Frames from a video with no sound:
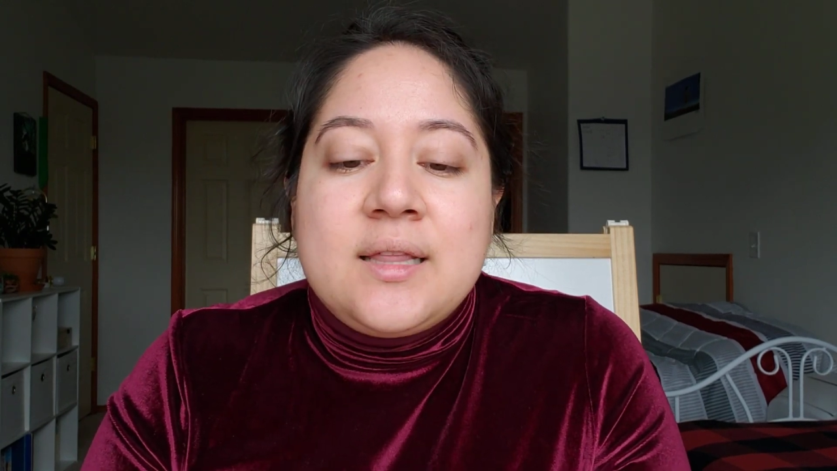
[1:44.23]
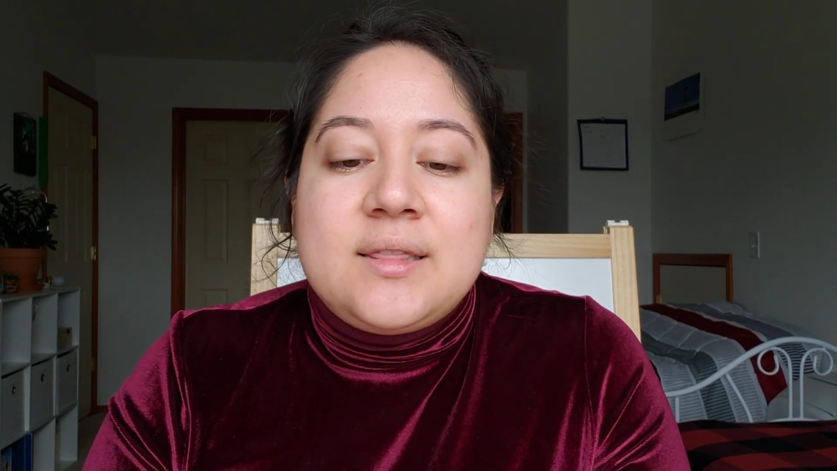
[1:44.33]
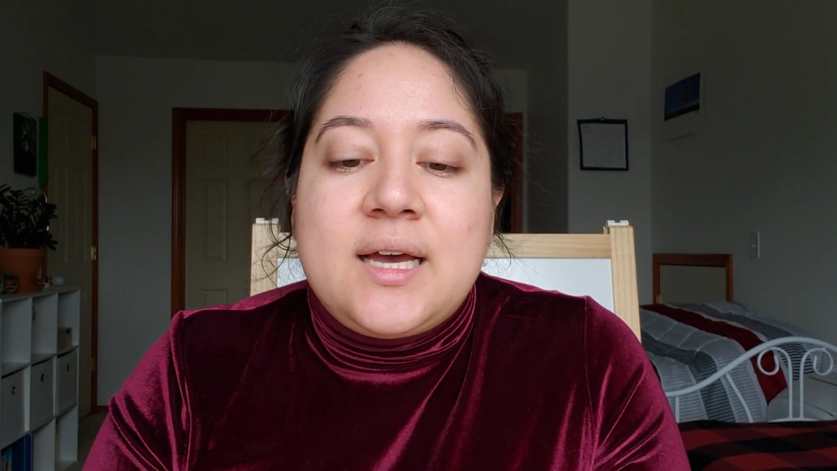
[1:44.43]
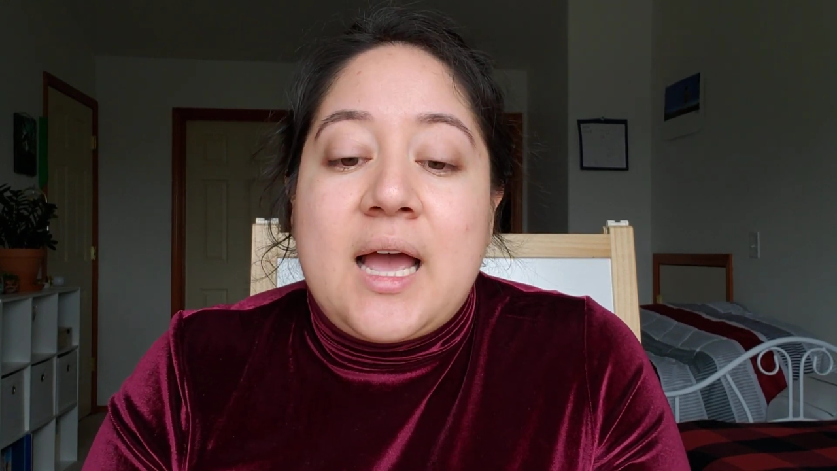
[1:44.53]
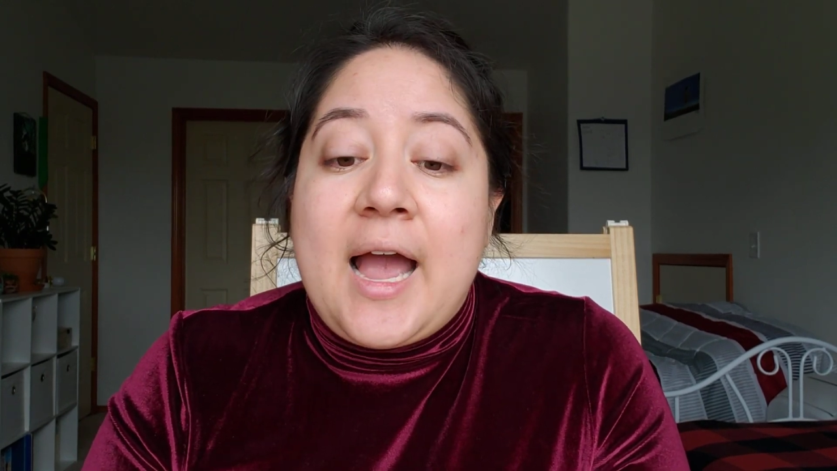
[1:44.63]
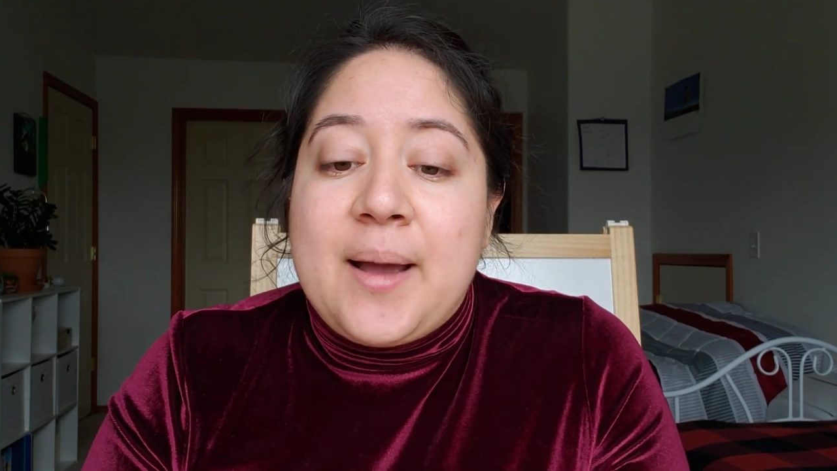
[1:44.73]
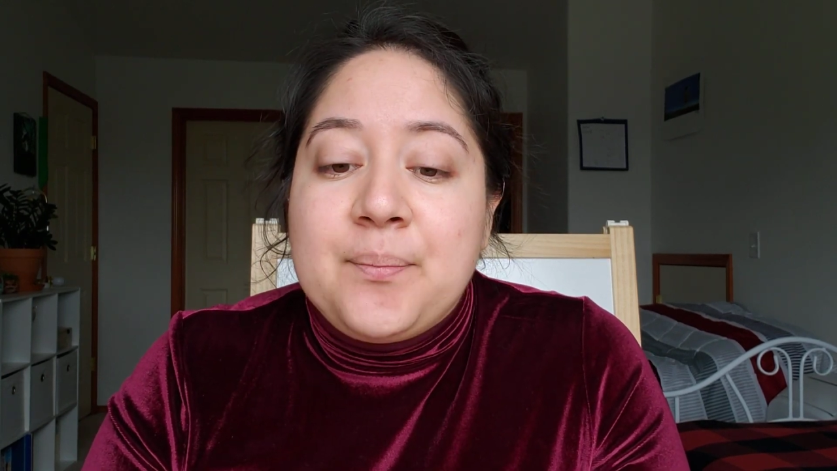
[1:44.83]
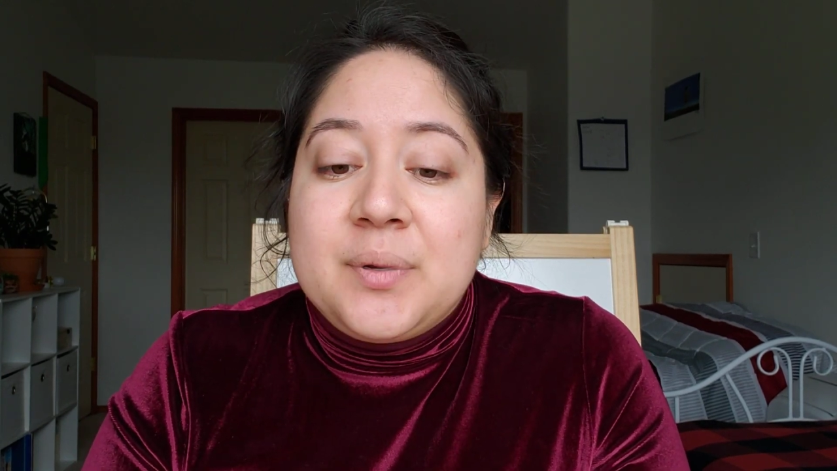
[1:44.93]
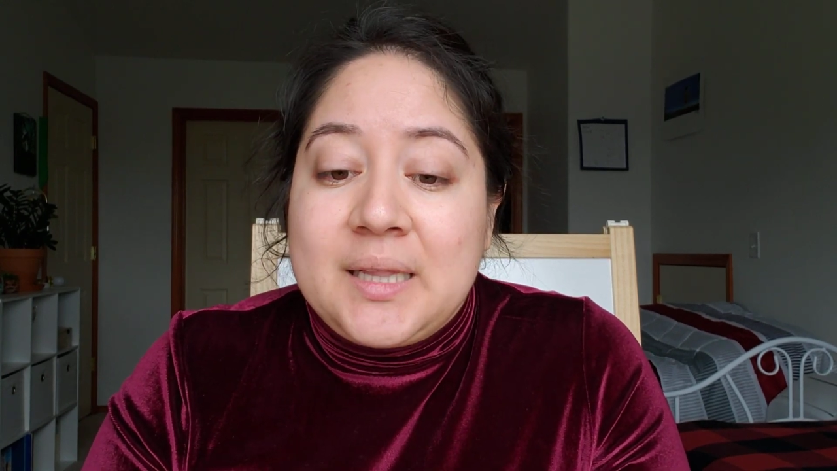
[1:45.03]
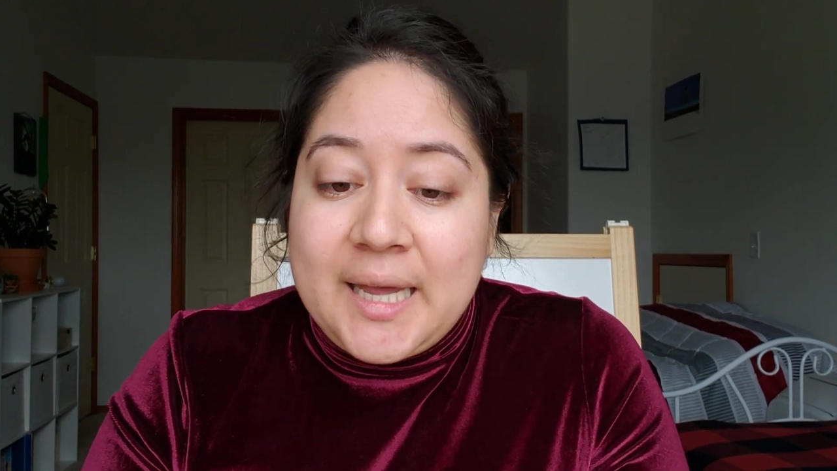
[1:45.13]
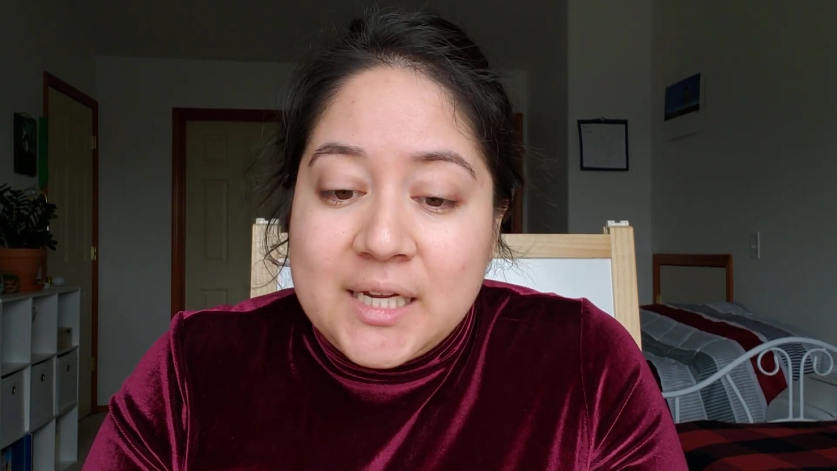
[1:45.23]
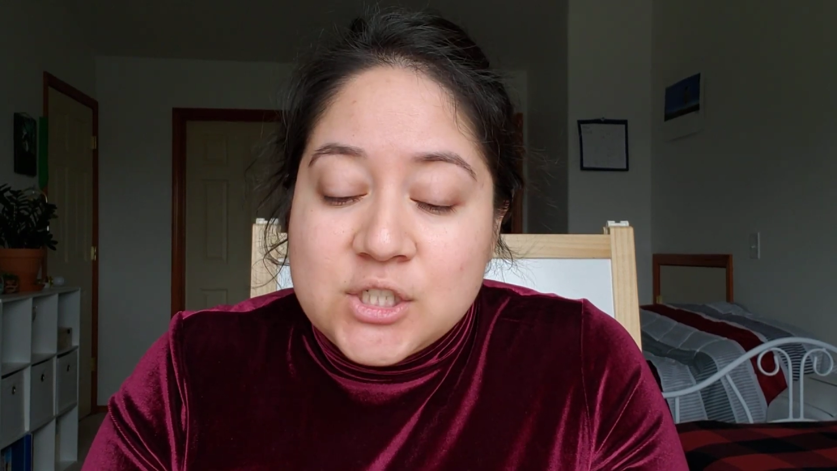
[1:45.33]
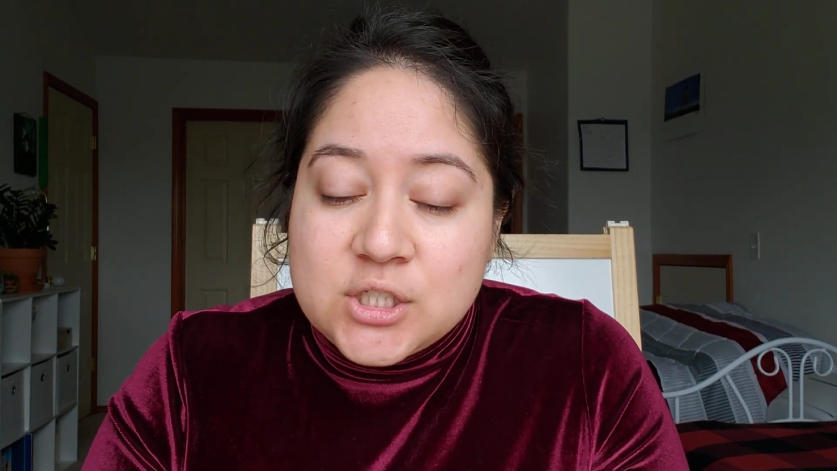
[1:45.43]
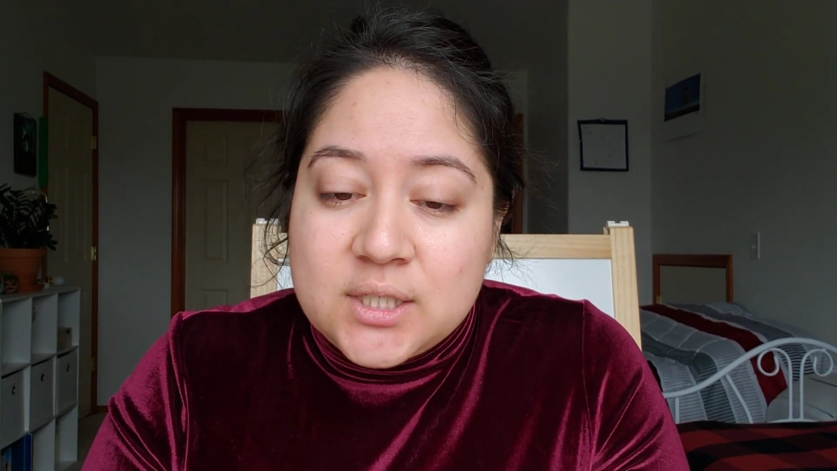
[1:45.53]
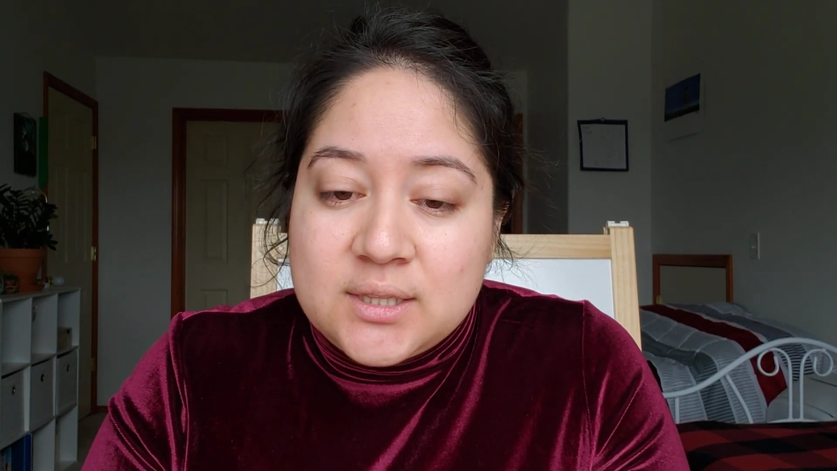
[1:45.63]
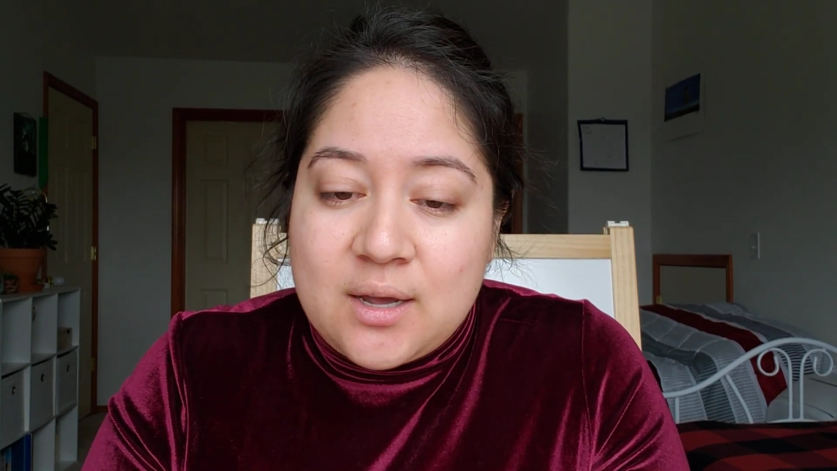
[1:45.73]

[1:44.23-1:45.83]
the application